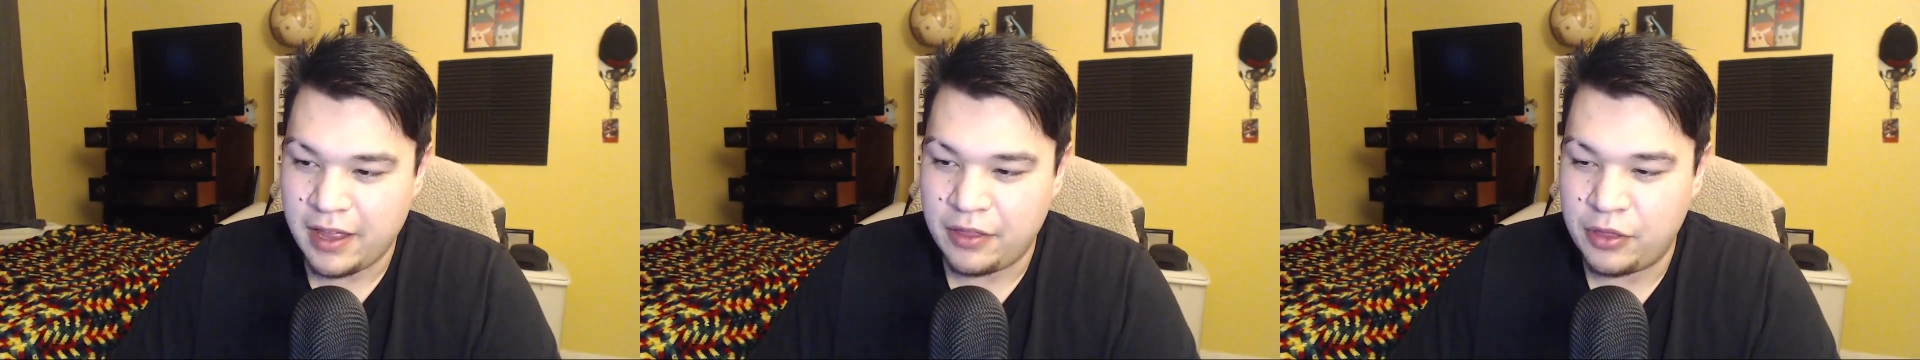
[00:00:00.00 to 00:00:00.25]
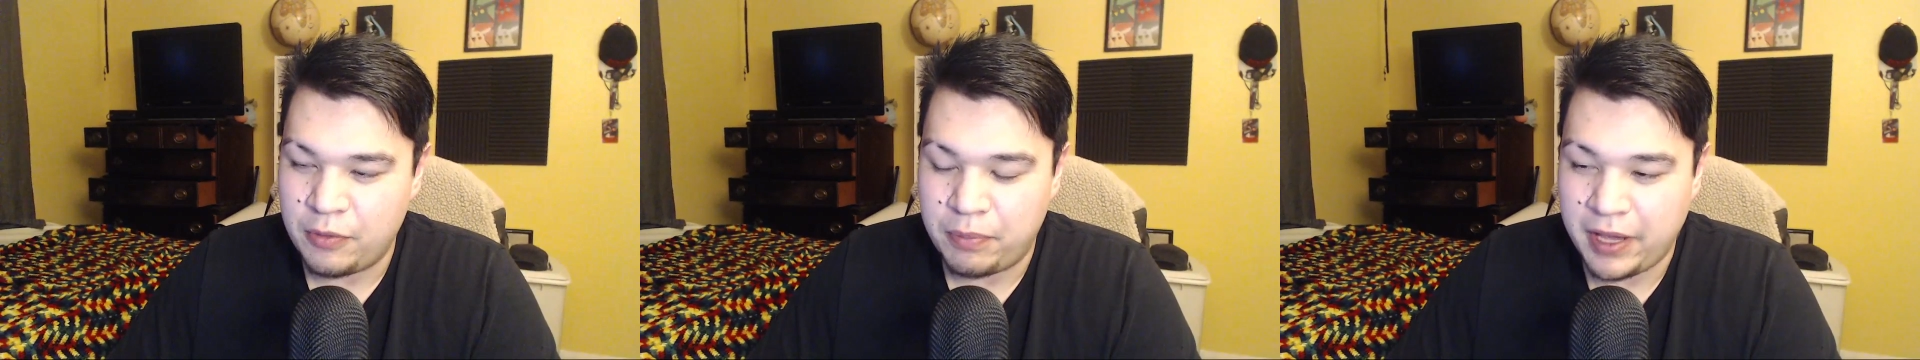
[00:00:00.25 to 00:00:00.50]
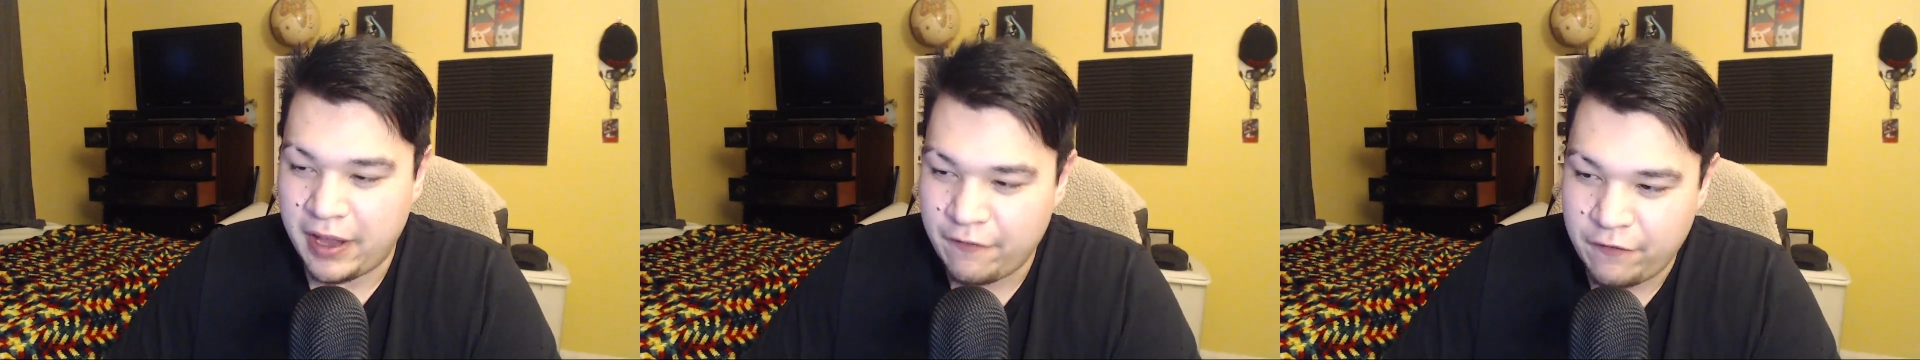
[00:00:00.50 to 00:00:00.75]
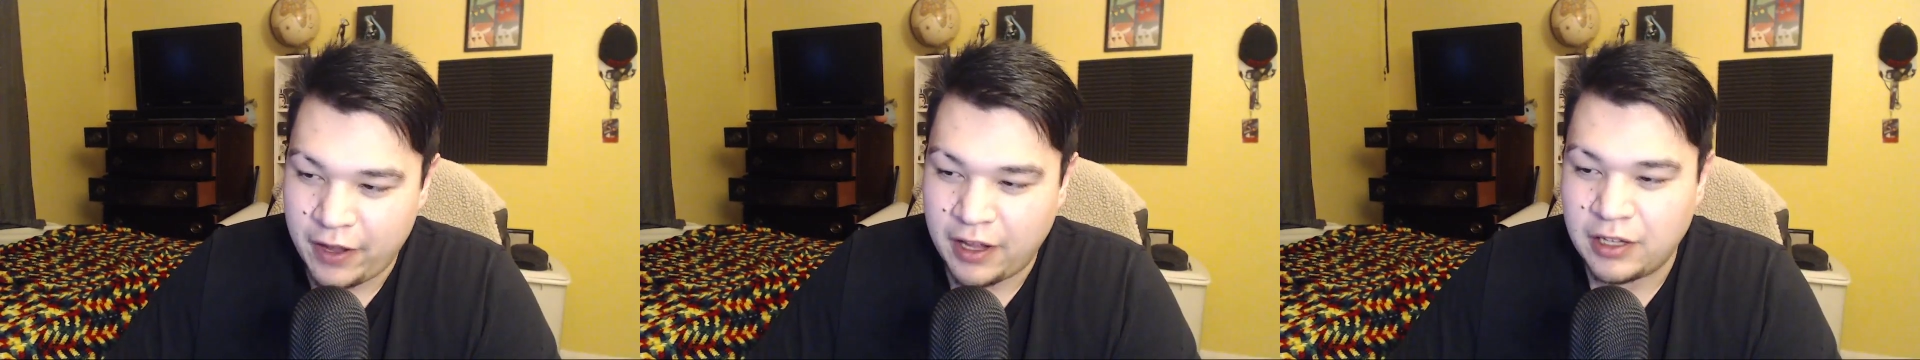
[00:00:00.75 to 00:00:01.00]
The plan
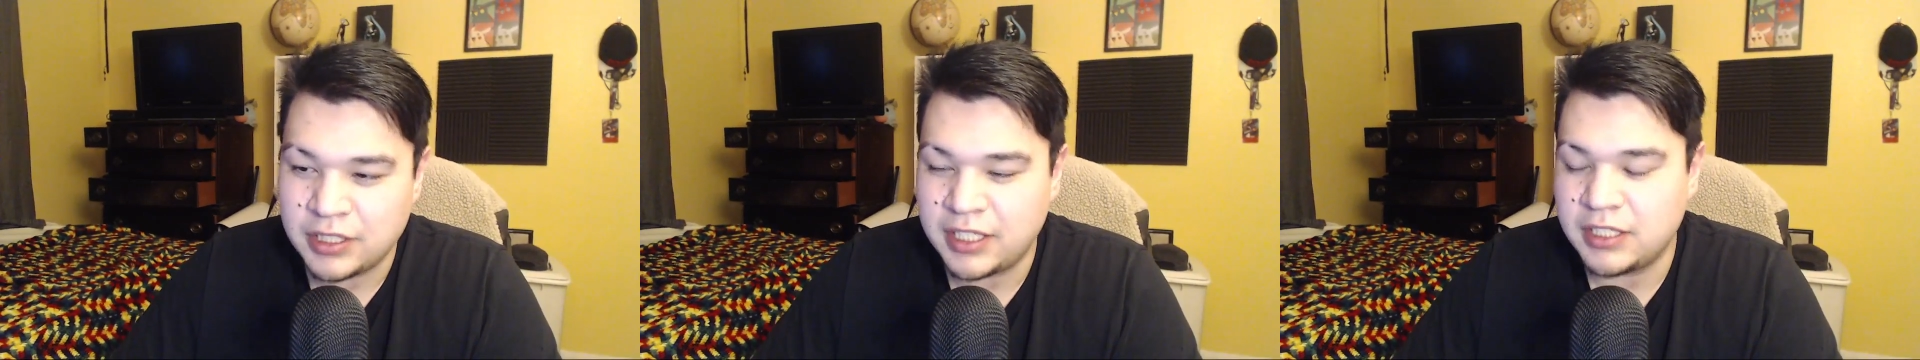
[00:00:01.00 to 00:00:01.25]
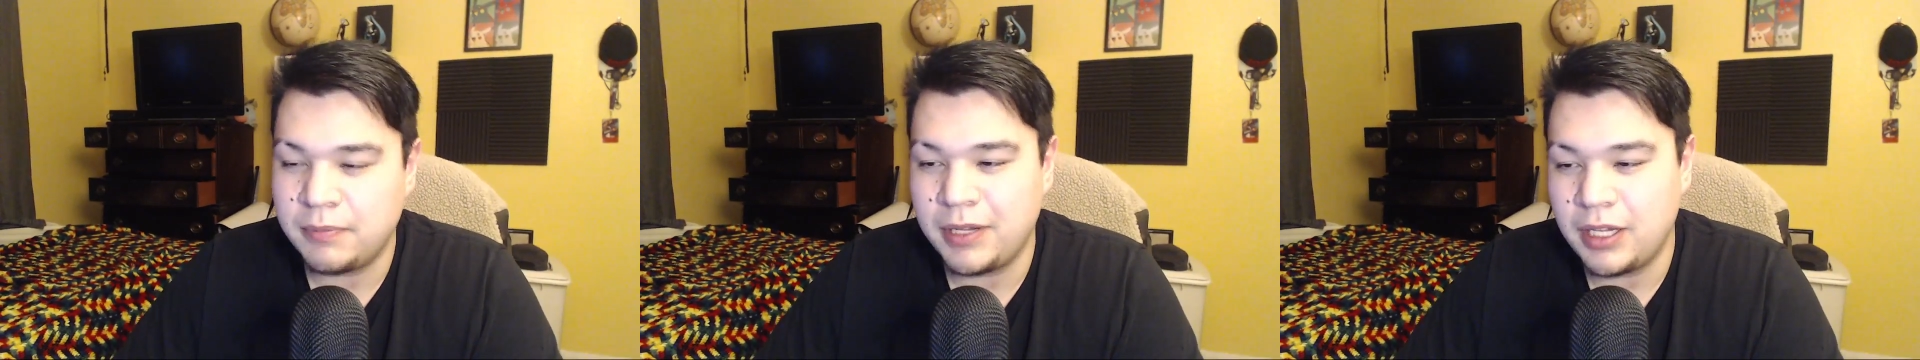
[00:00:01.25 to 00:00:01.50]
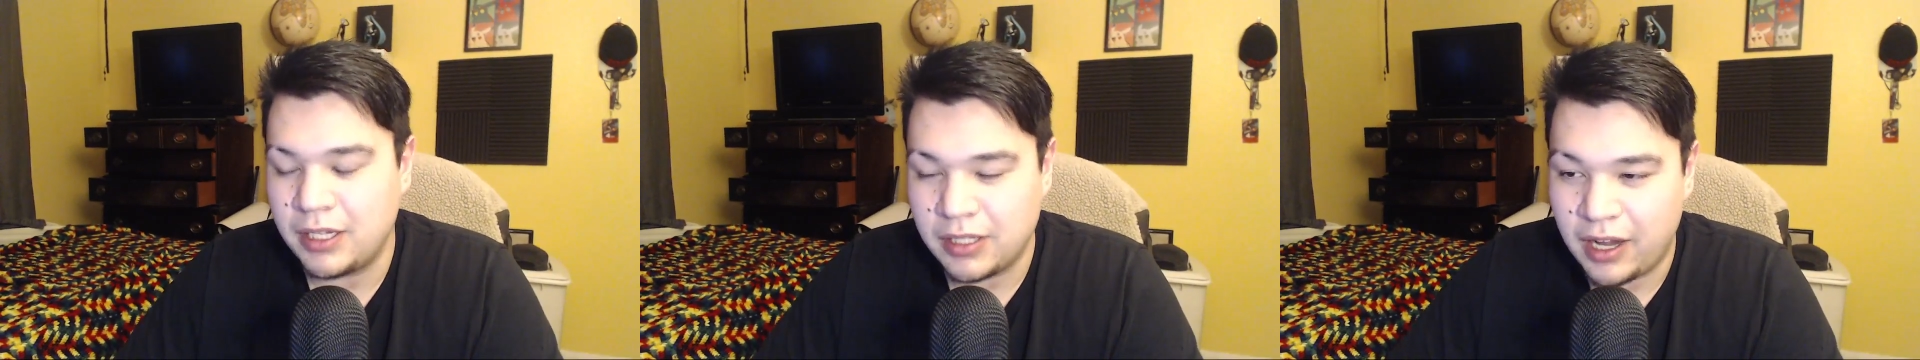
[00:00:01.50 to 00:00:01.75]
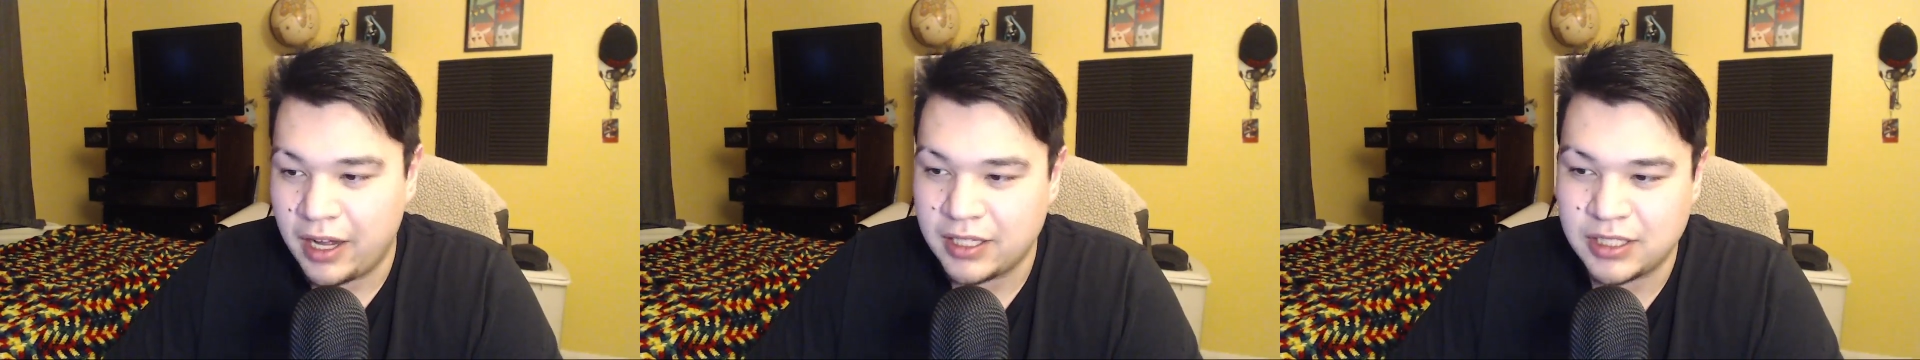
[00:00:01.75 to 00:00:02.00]
fails. Isabella
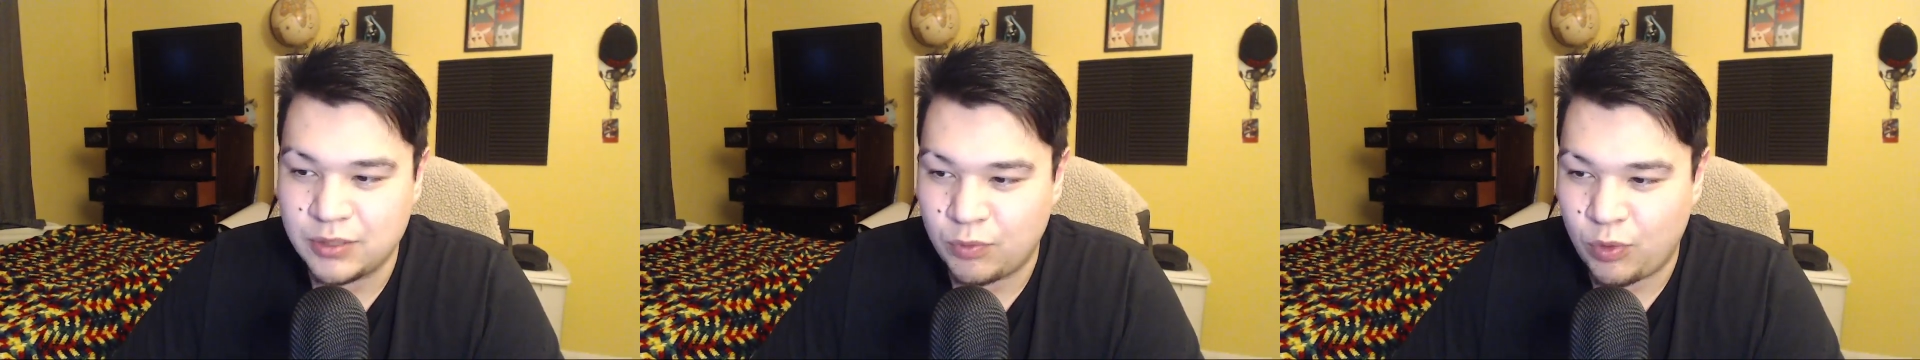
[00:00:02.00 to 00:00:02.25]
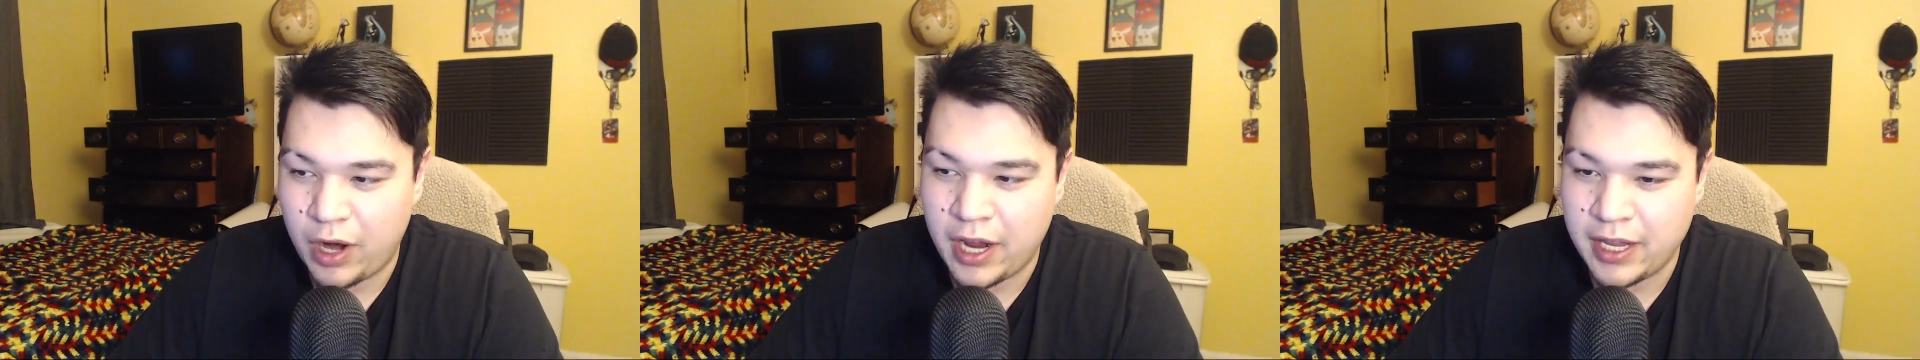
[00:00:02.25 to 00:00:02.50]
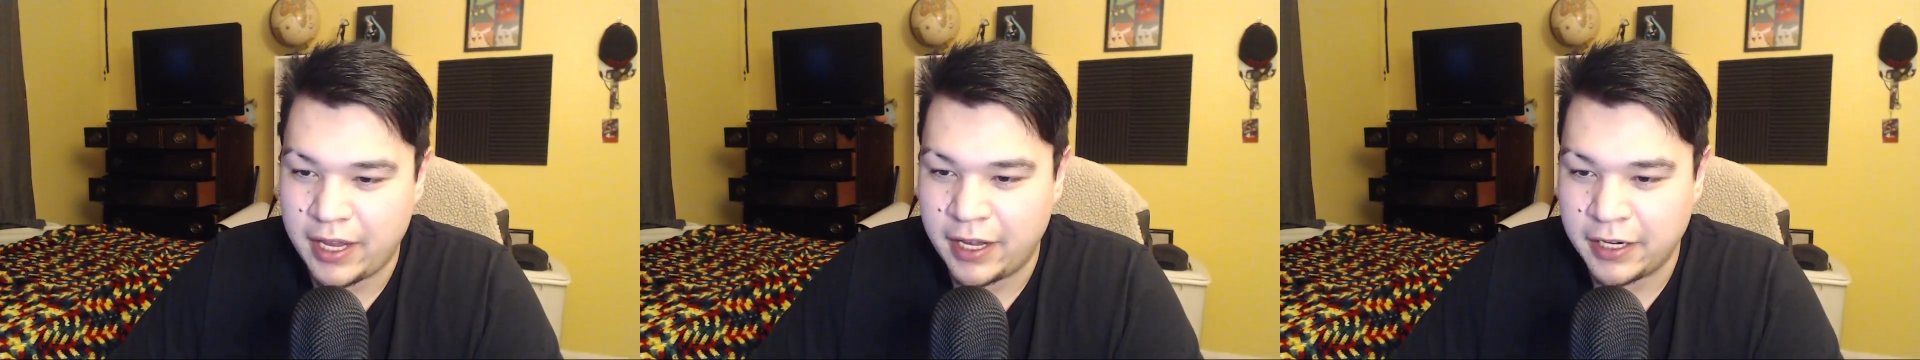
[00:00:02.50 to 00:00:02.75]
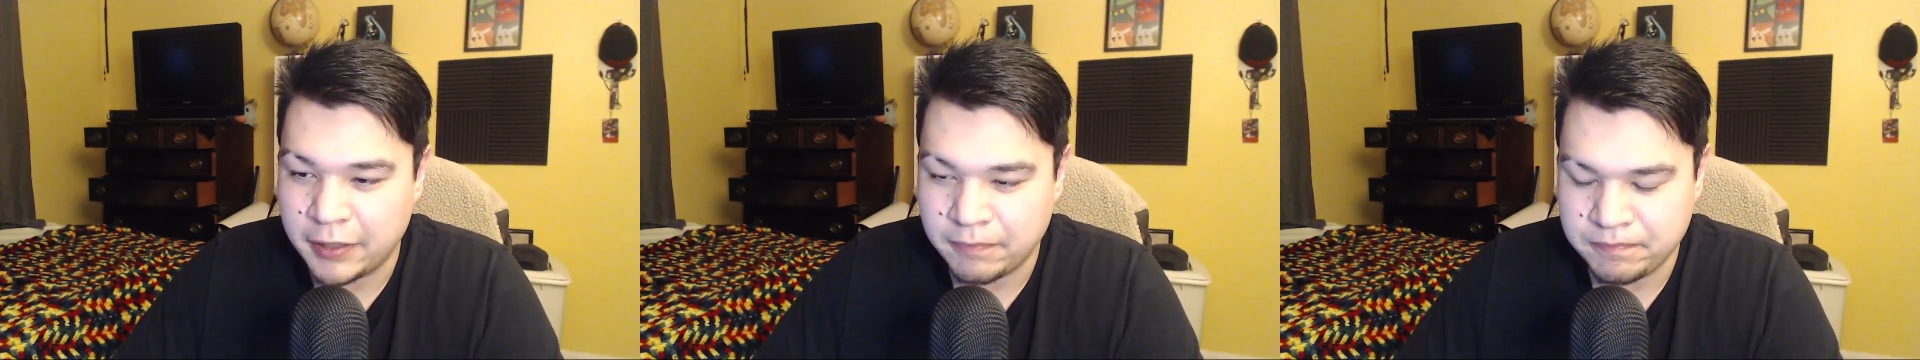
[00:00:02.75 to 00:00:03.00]
locks Ray in,